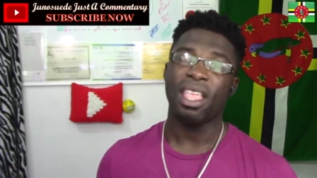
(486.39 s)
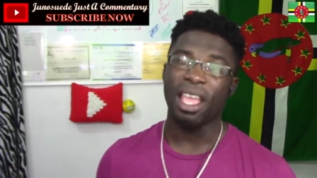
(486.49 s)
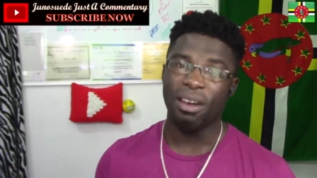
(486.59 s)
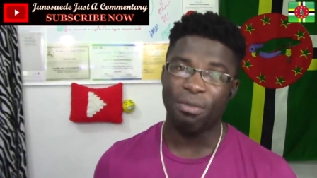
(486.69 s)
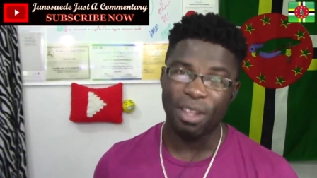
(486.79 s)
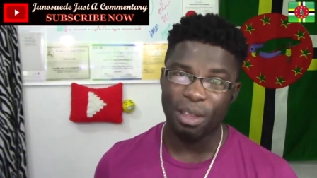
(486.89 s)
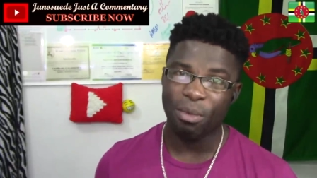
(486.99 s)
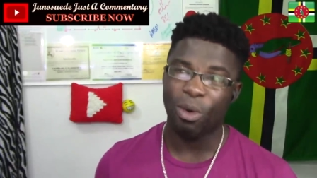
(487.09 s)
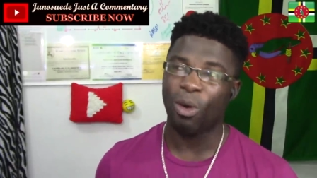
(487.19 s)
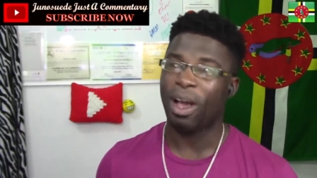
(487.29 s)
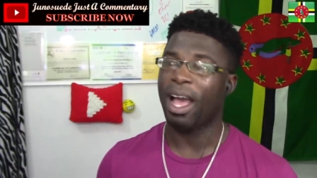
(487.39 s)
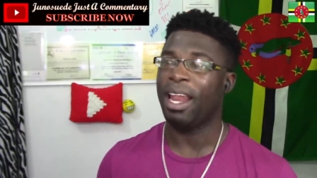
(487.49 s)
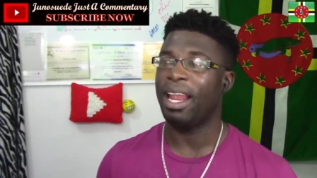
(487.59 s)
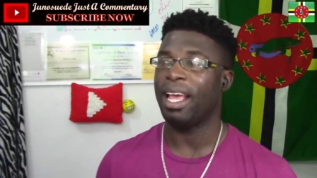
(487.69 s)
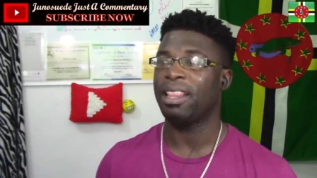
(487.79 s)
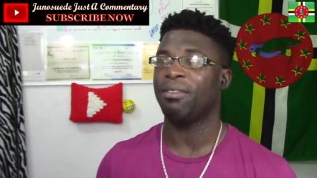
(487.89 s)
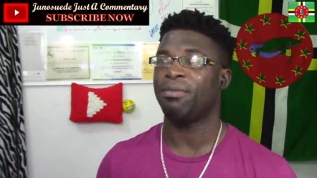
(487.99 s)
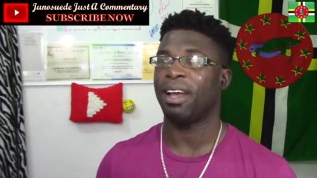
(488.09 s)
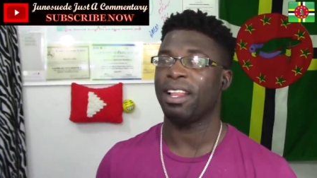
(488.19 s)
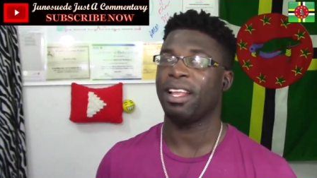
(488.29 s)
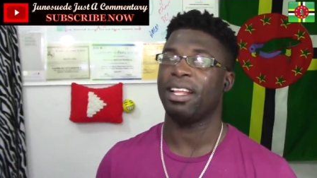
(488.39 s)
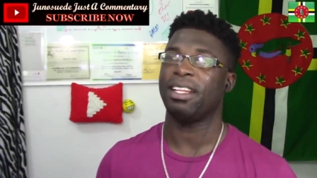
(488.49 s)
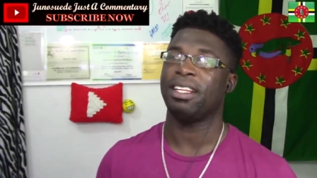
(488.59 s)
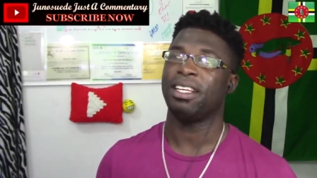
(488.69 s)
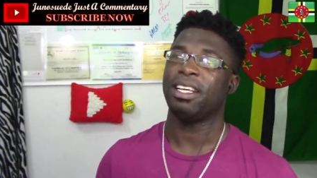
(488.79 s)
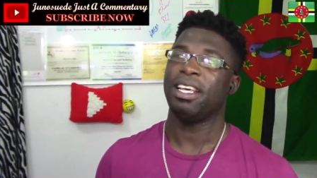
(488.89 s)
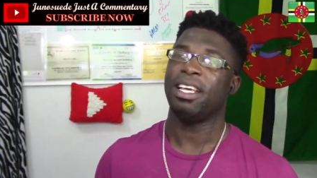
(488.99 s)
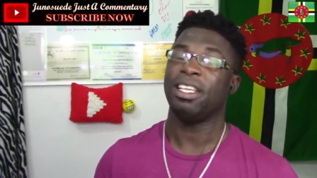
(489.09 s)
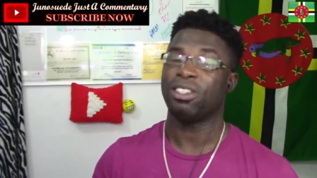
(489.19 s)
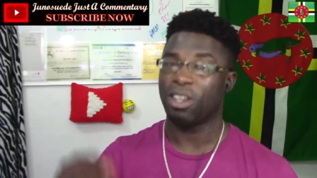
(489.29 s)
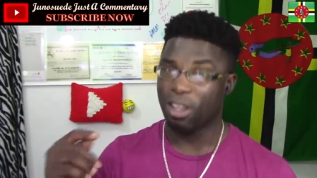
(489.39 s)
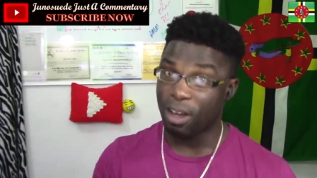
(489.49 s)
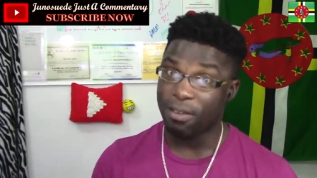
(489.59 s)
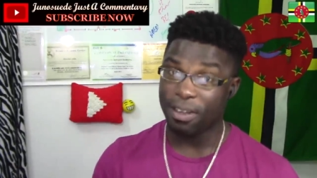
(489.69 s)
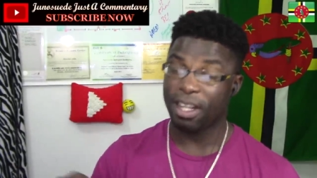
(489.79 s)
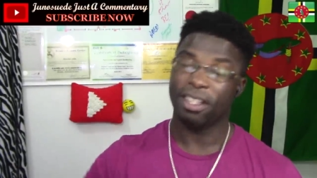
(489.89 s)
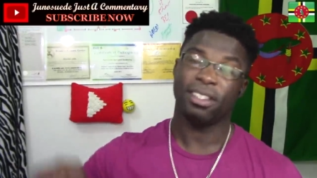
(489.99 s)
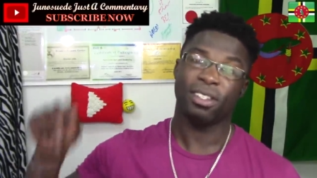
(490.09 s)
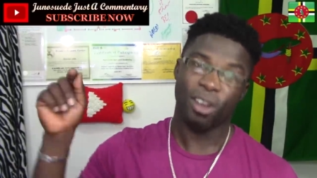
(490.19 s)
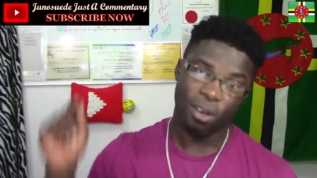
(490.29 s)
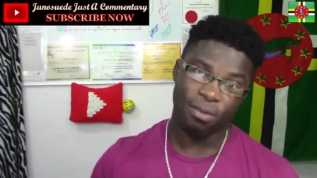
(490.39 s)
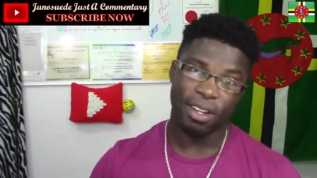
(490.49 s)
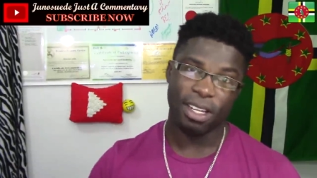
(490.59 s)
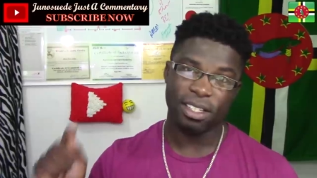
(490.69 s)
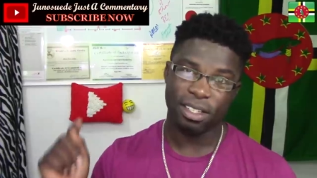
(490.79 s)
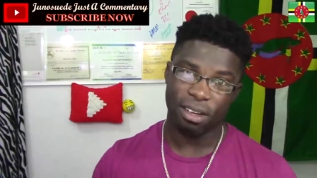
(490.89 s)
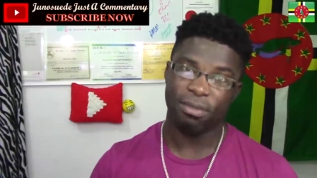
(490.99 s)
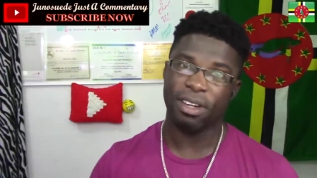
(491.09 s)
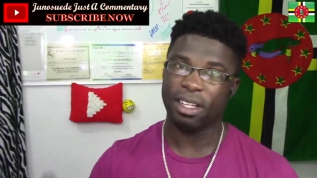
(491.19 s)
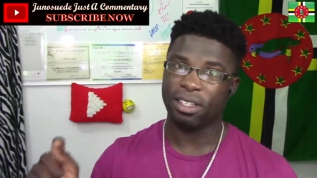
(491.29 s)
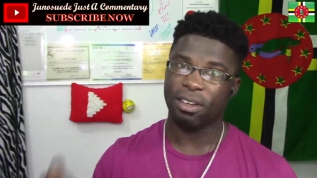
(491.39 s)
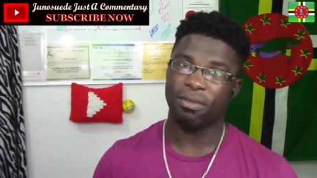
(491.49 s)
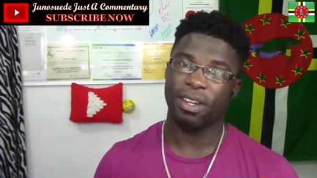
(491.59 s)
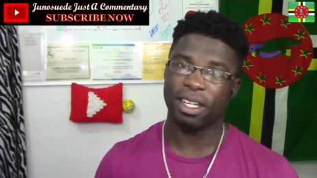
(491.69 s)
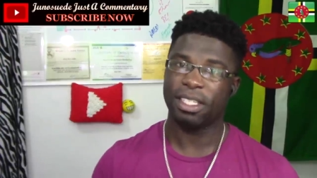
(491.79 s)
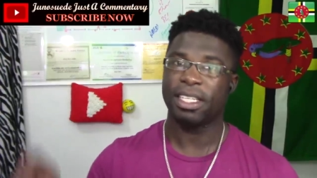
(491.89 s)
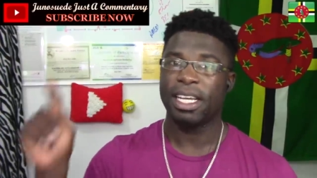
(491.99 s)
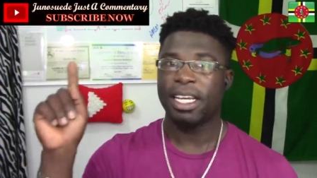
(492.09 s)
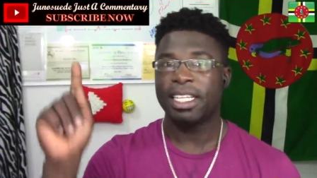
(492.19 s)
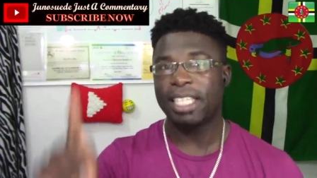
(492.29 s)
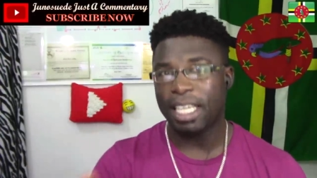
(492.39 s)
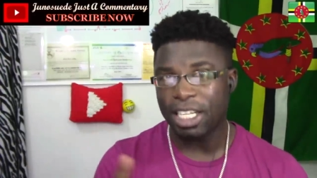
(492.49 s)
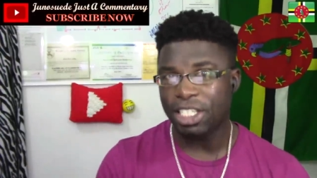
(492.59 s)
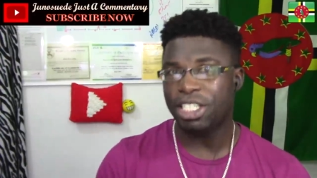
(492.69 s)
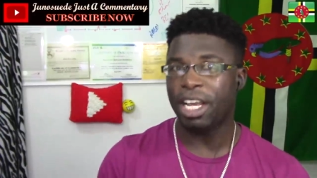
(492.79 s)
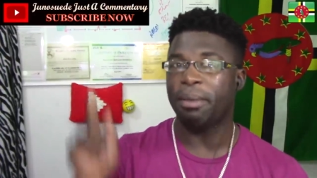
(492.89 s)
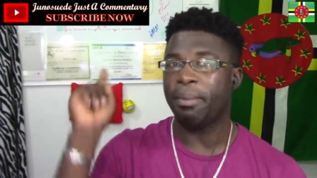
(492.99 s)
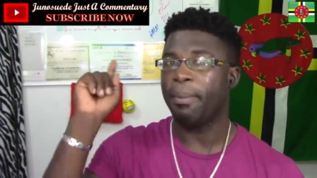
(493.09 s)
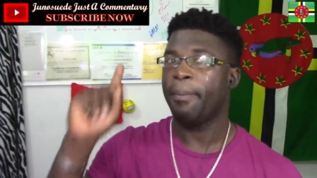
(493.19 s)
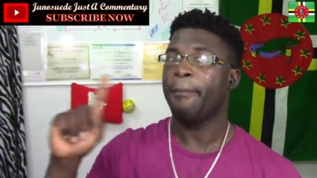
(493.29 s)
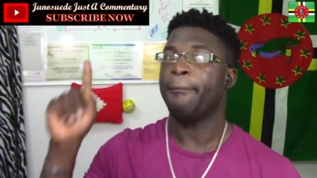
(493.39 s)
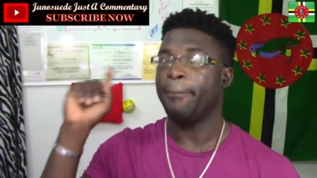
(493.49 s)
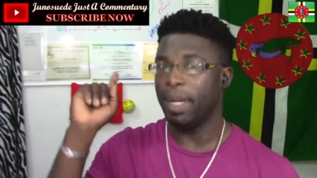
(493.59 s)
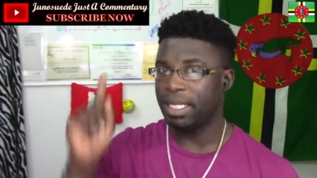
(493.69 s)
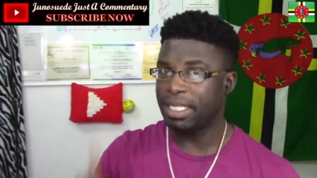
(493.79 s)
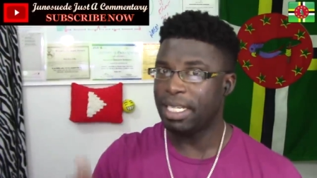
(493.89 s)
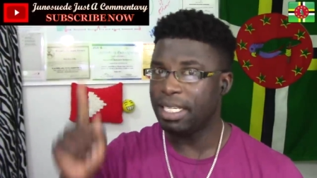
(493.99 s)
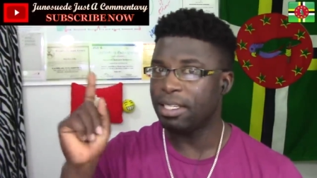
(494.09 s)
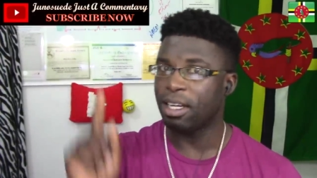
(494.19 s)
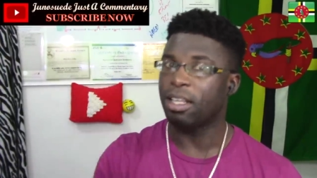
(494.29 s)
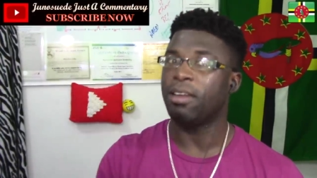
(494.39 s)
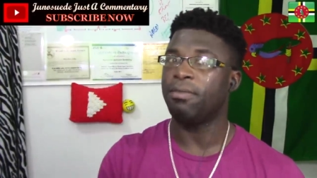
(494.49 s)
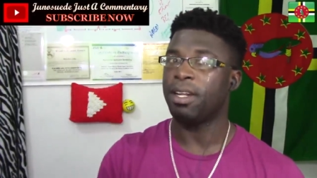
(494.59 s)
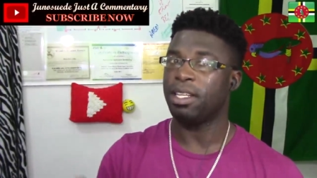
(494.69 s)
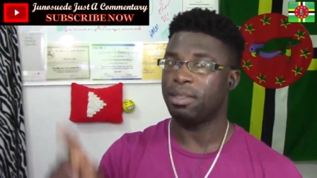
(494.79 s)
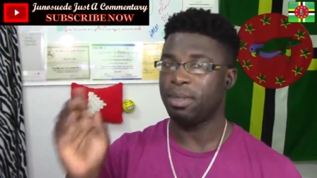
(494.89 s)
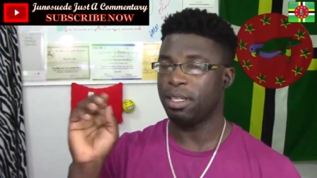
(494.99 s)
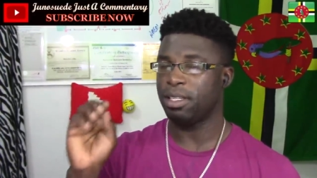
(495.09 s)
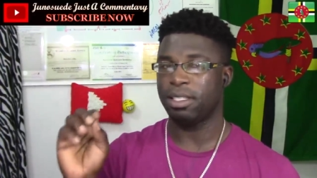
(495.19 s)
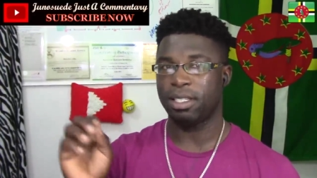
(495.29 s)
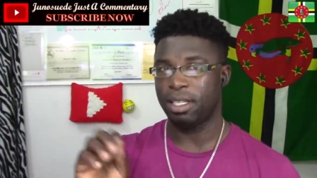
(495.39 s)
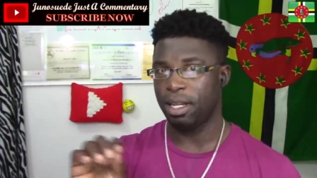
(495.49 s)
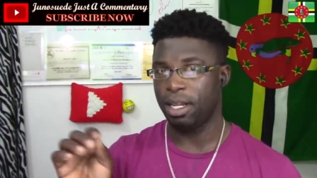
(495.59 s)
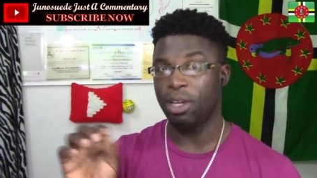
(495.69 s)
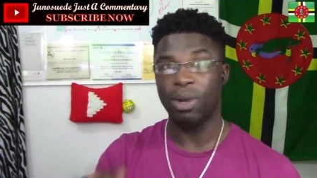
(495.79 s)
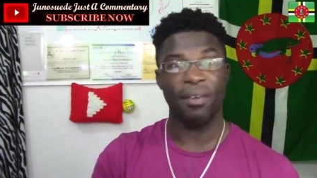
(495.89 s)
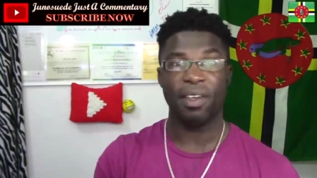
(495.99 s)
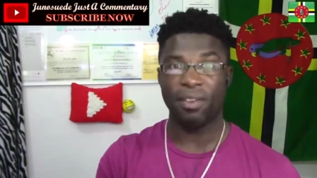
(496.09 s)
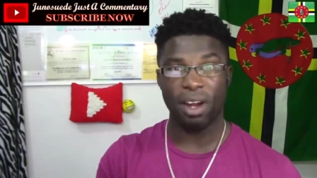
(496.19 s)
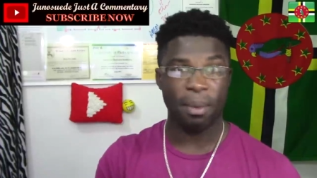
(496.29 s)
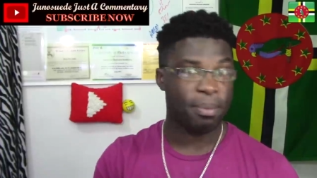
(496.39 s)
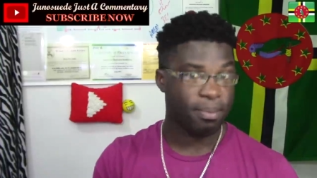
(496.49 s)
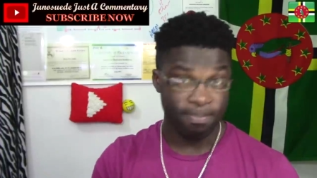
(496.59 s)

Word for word: And furthermore, I like the fact that he's got confidence, confidence, confidence, confidence. Taking shame, but still he's got confidence because he could have given up,